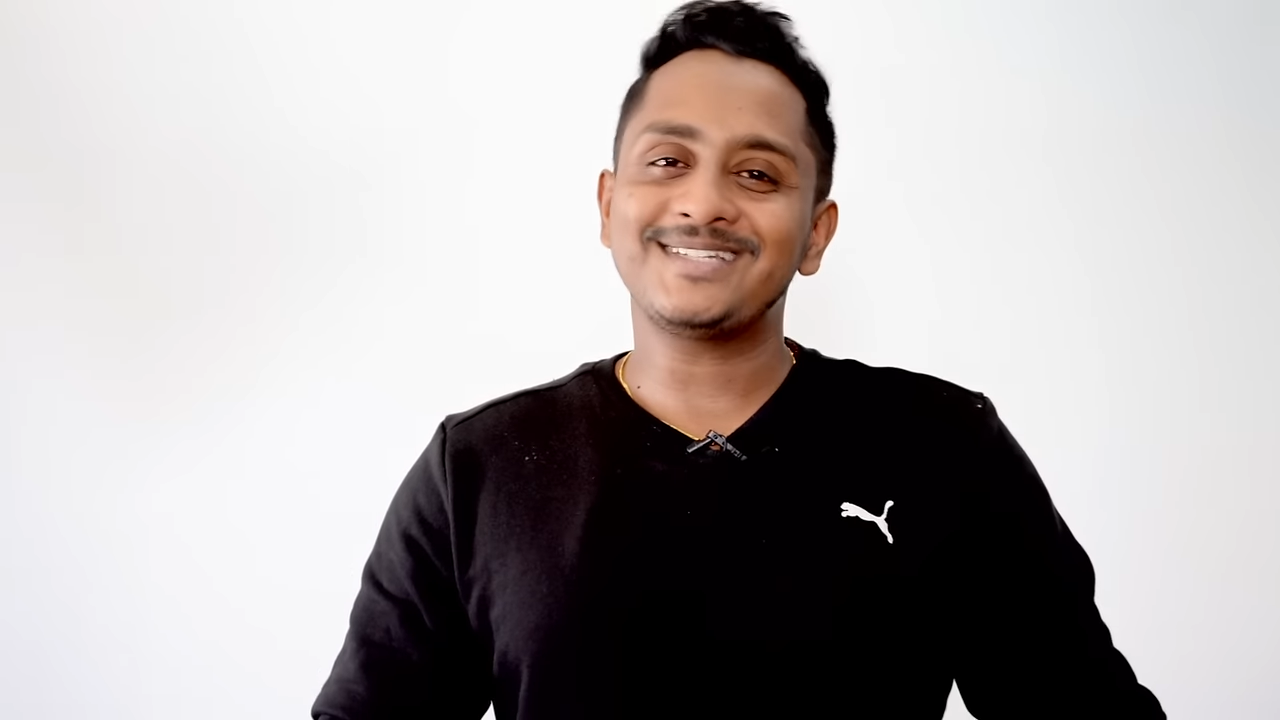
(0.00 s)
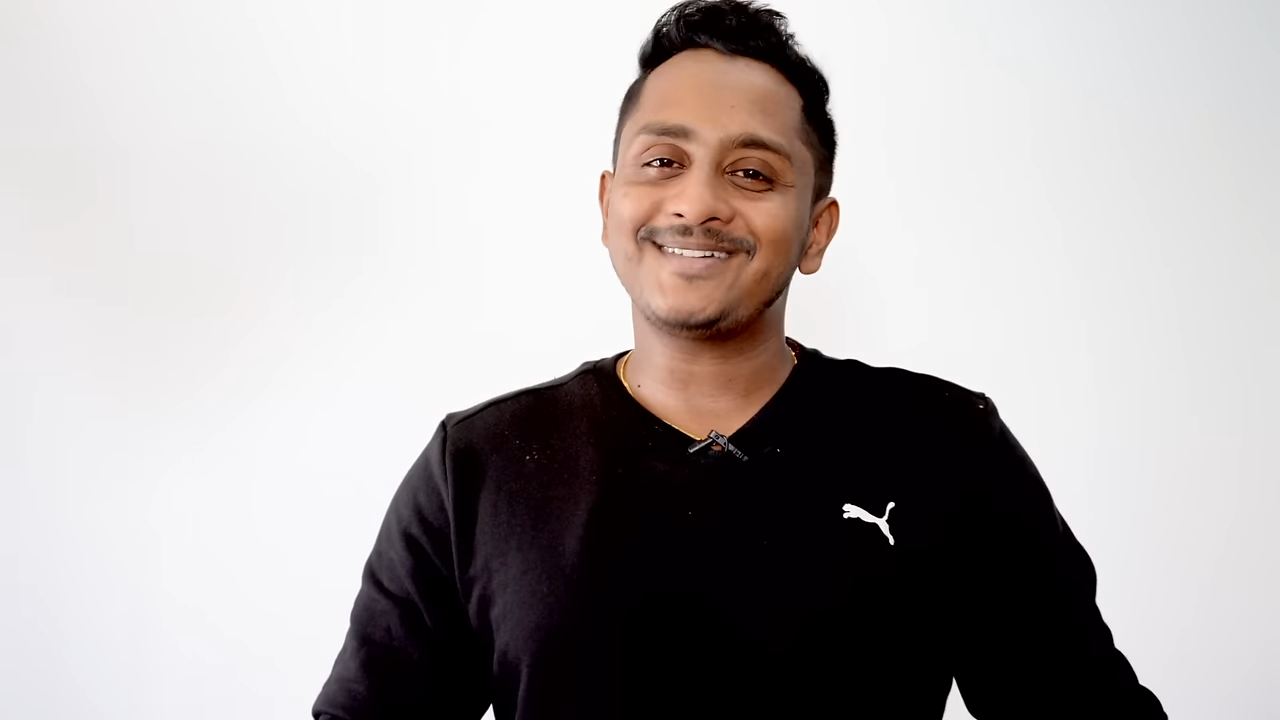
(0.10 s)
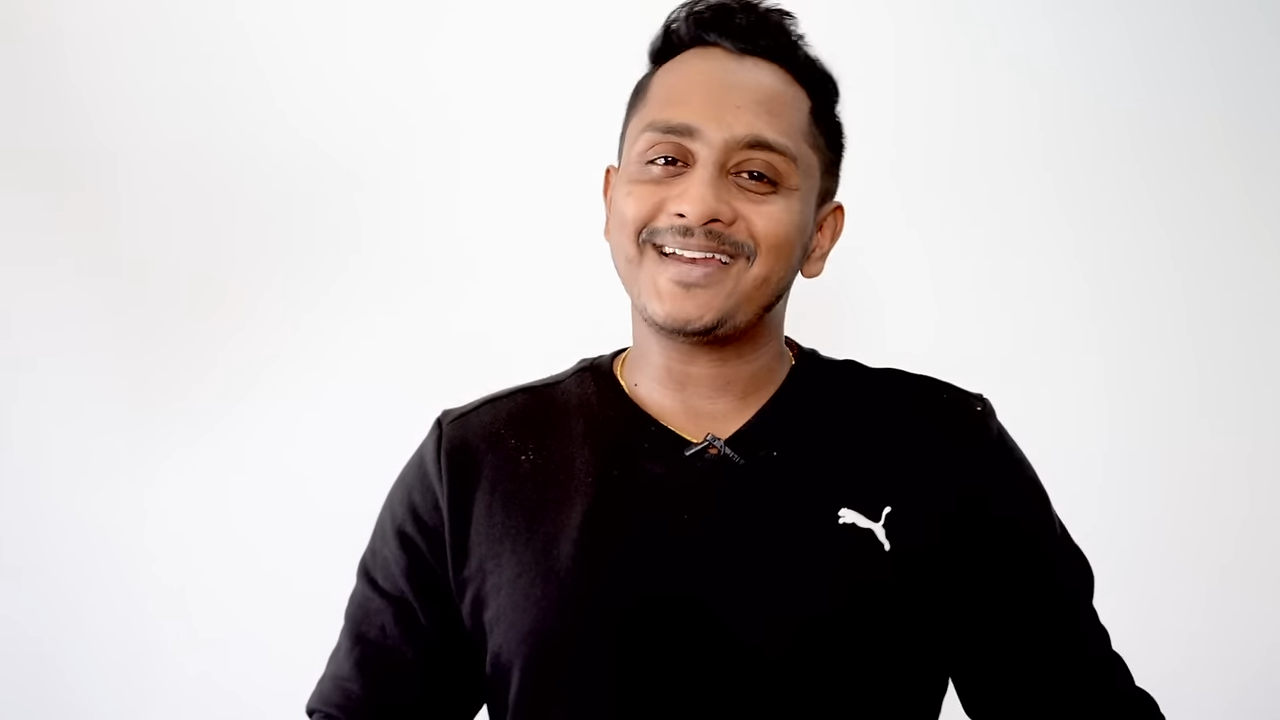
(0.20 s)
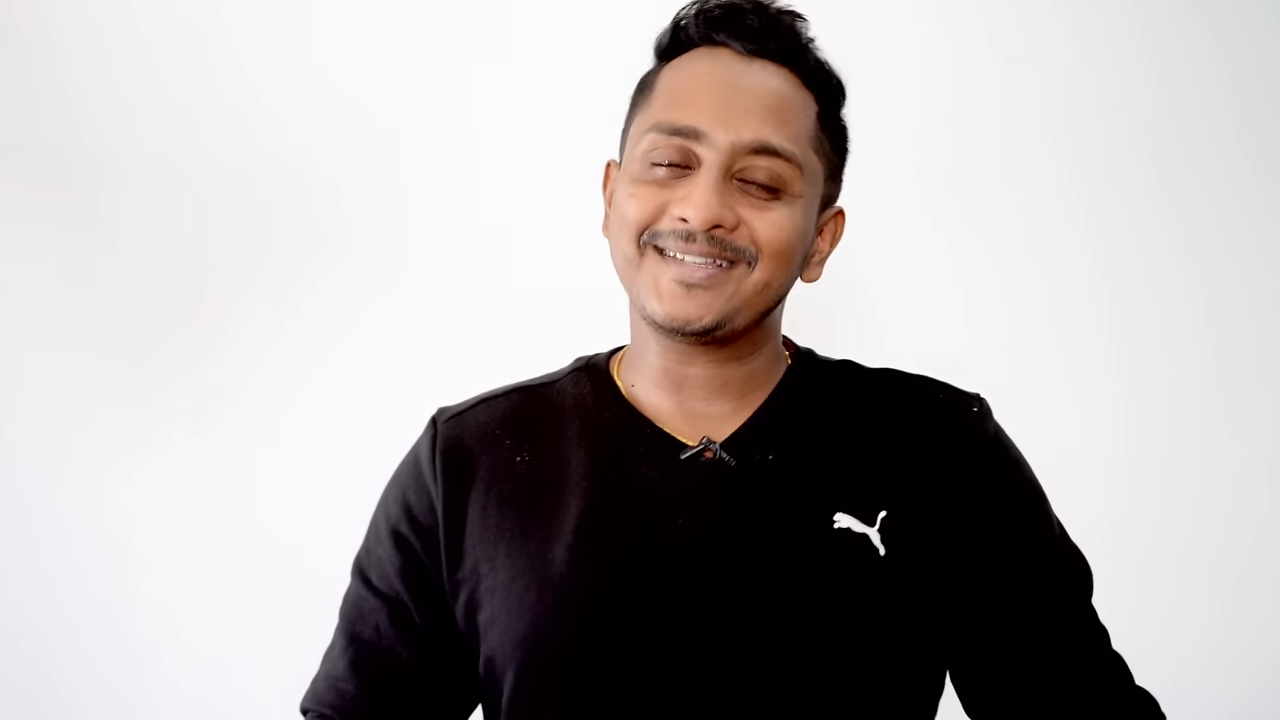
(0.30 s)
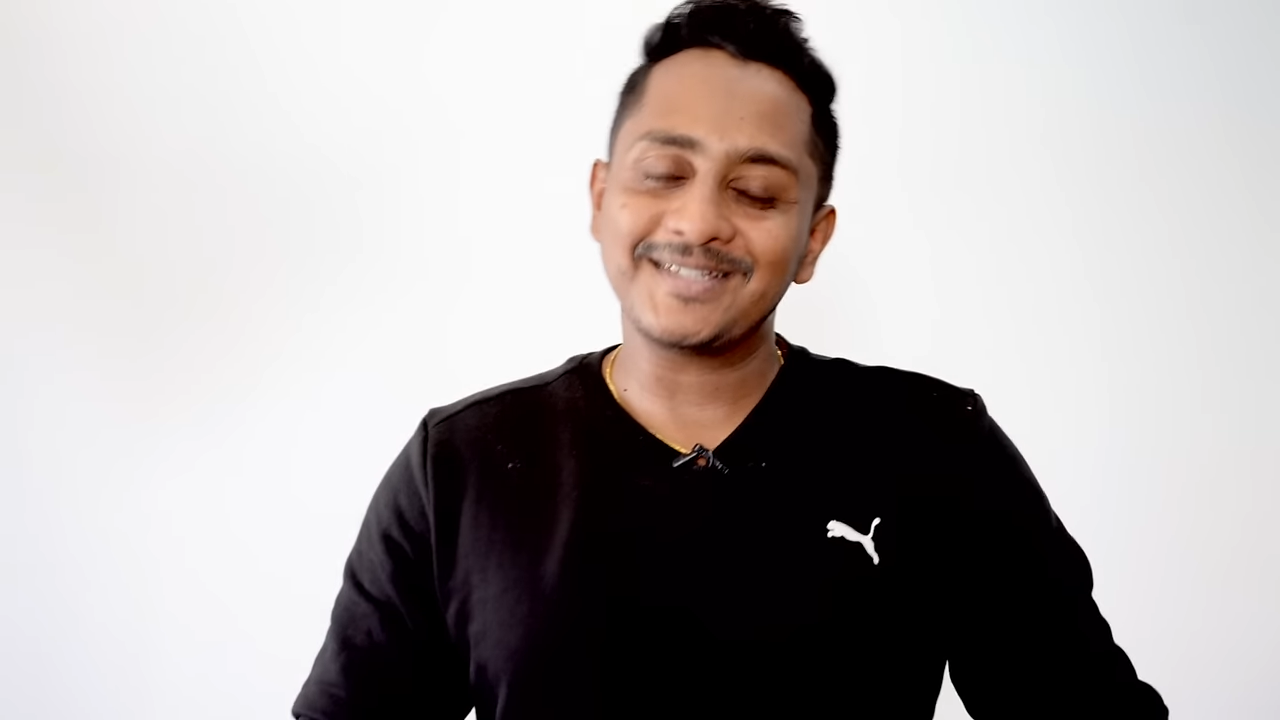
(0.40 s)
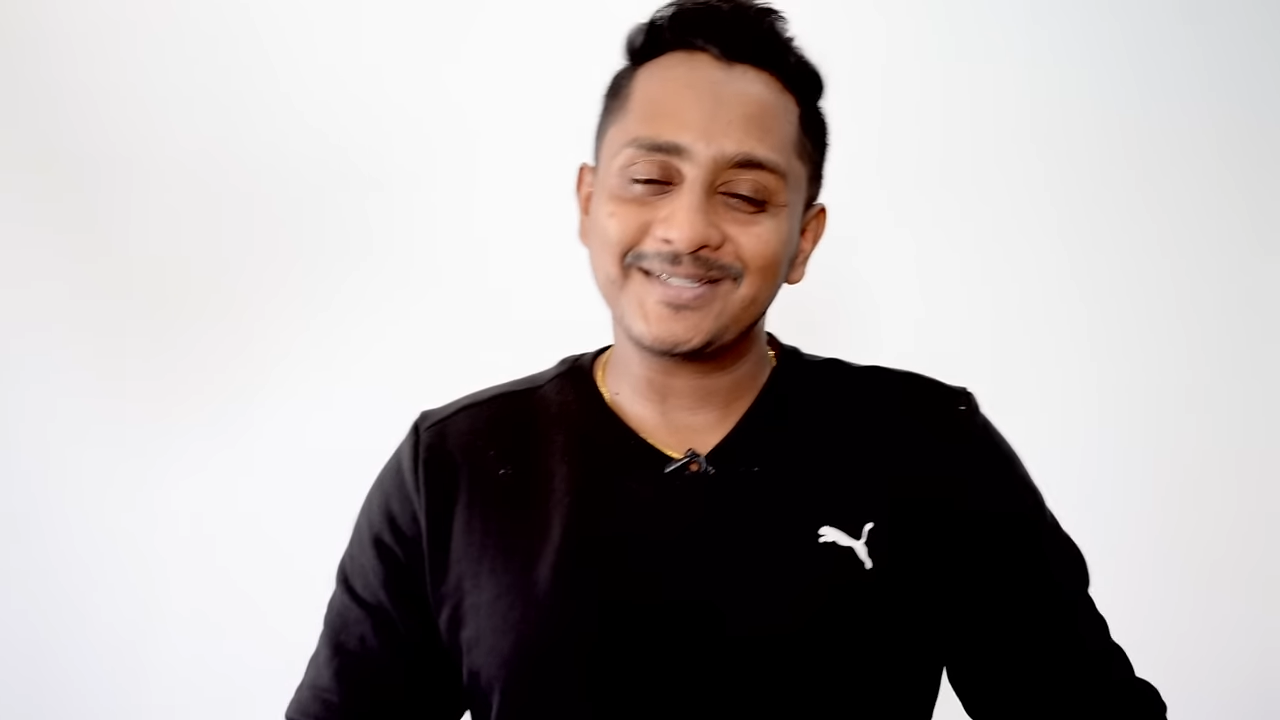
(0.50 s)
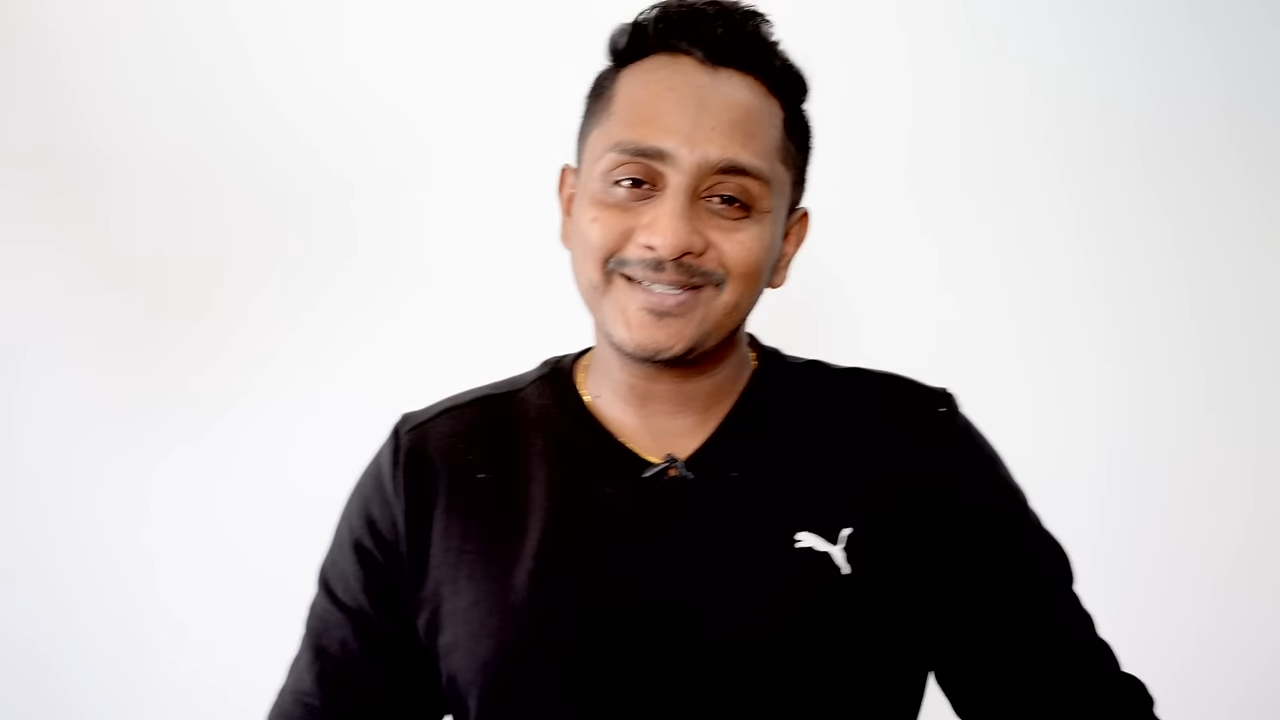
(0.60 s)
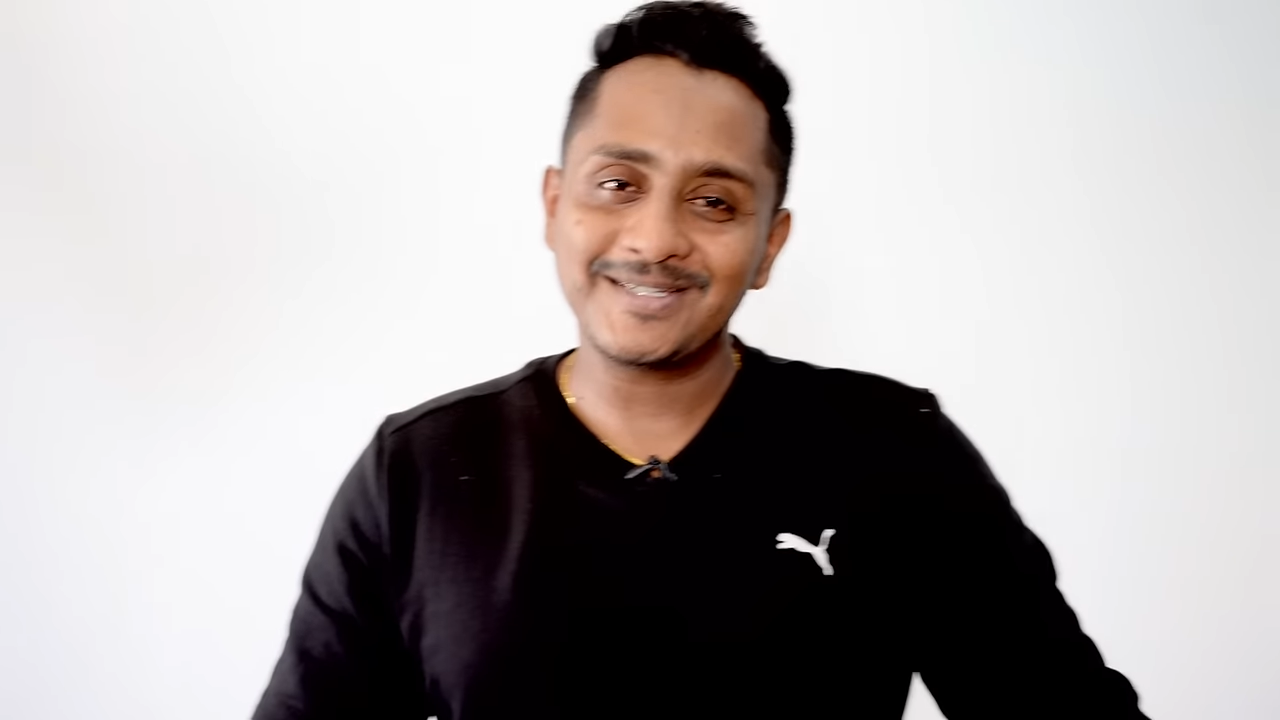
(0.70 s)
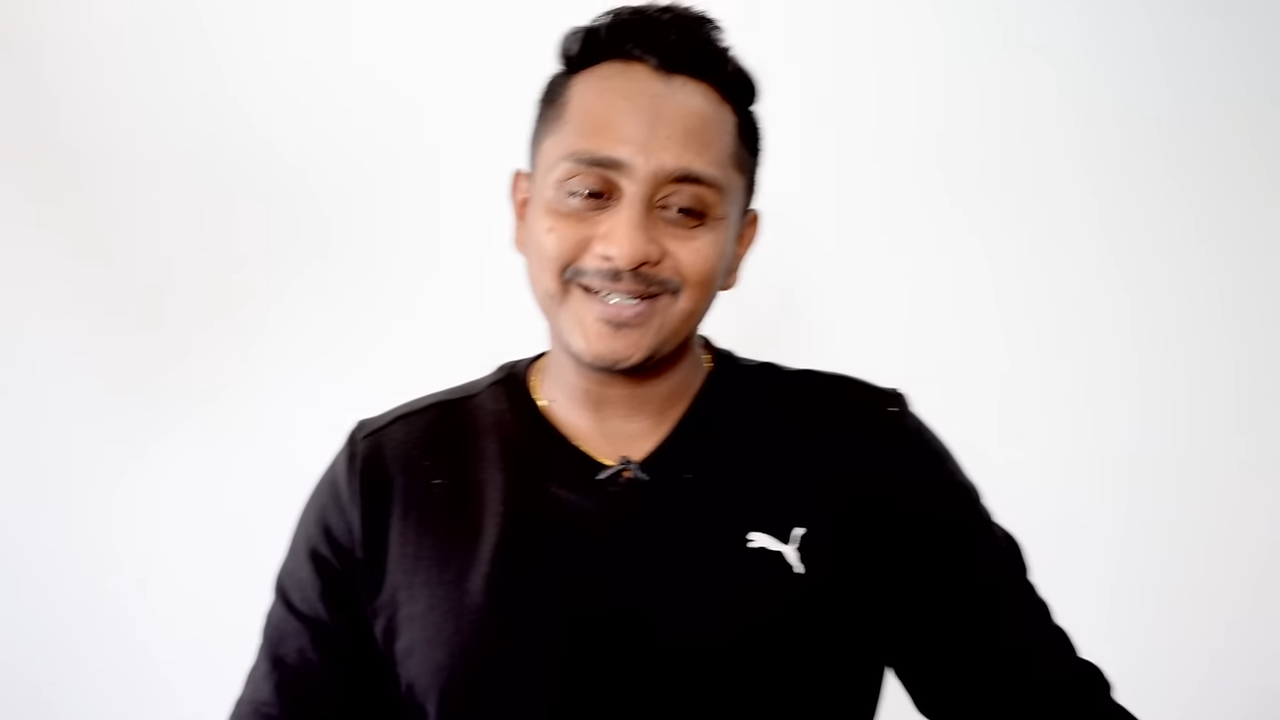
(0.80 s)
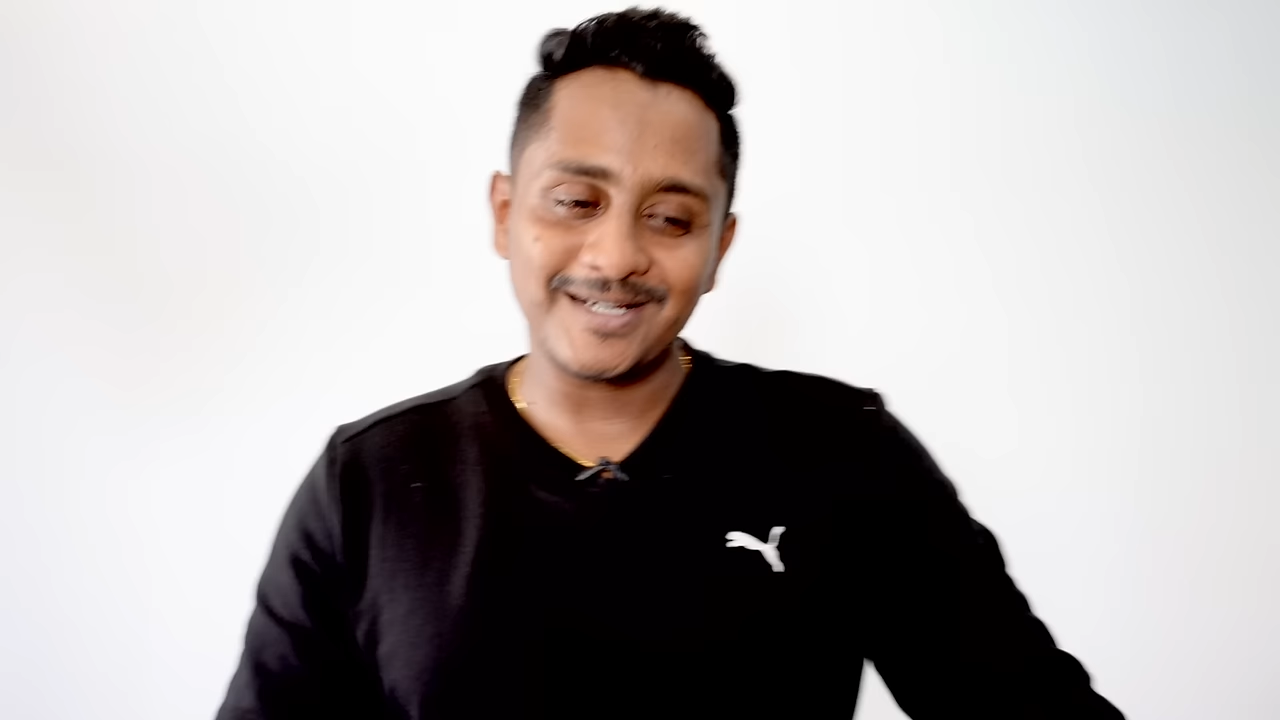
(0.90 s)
strategies